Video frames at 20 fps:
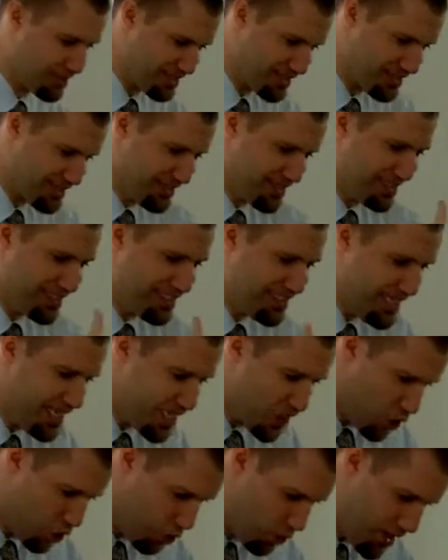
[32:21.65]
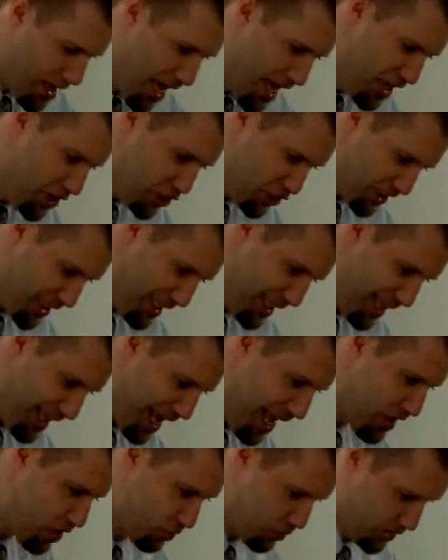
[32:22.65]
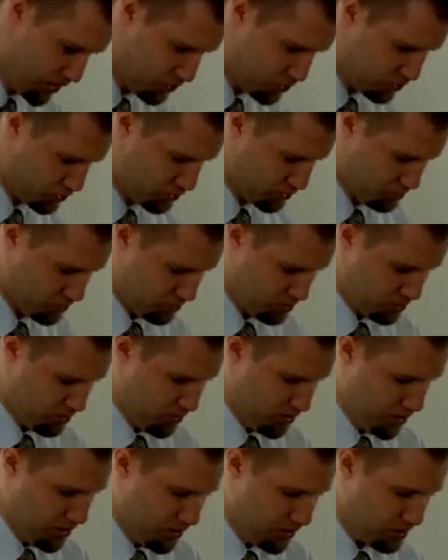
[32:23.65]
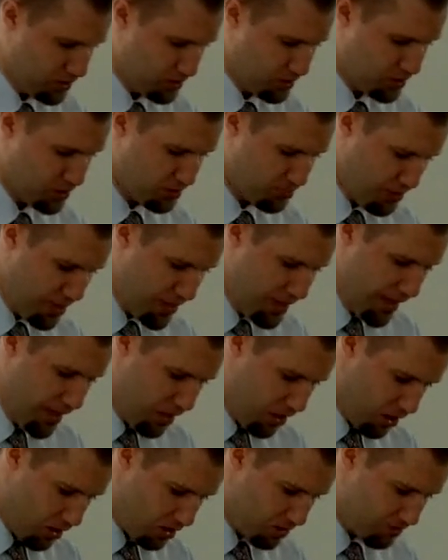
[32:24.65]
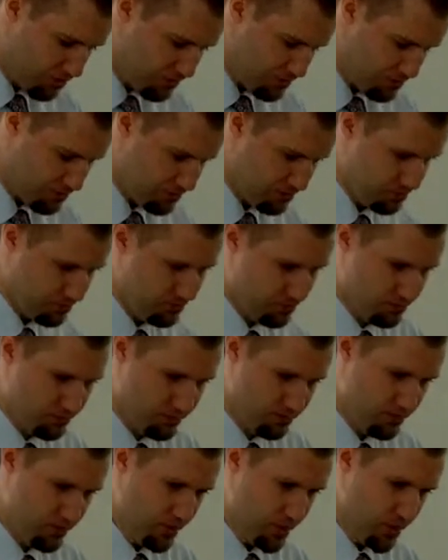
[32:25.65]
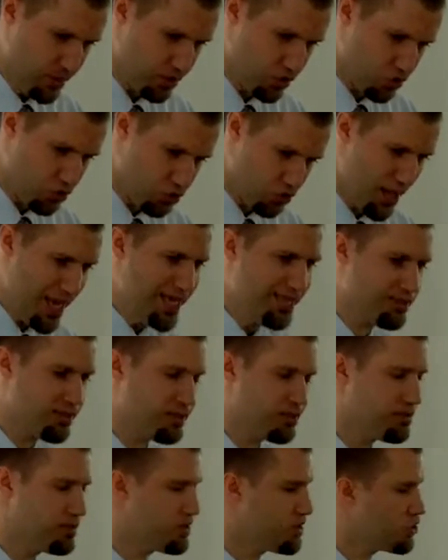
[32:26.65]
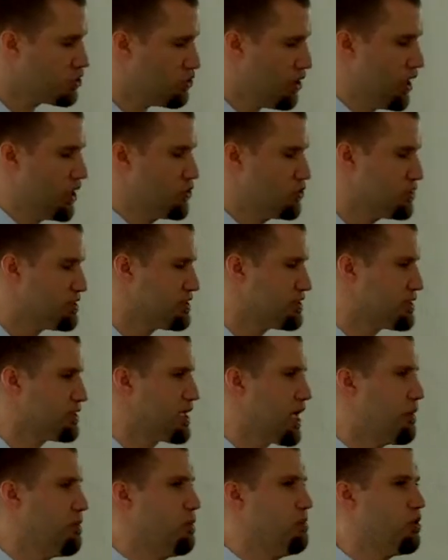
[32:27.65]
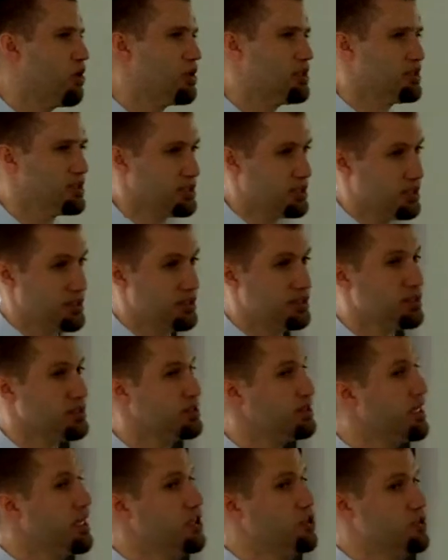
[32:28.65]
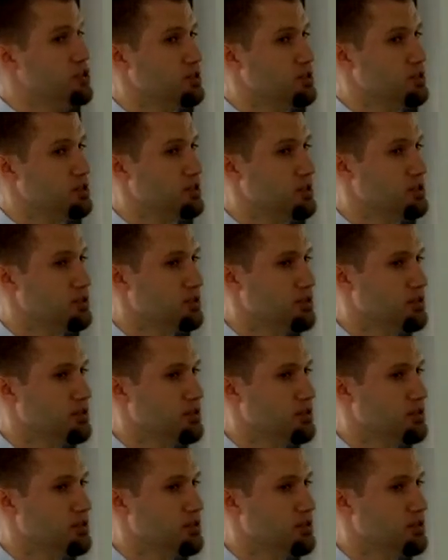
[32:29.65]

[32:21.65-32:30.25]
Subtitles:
This is decreation language, speaking of great destructions that come upon cities and nations.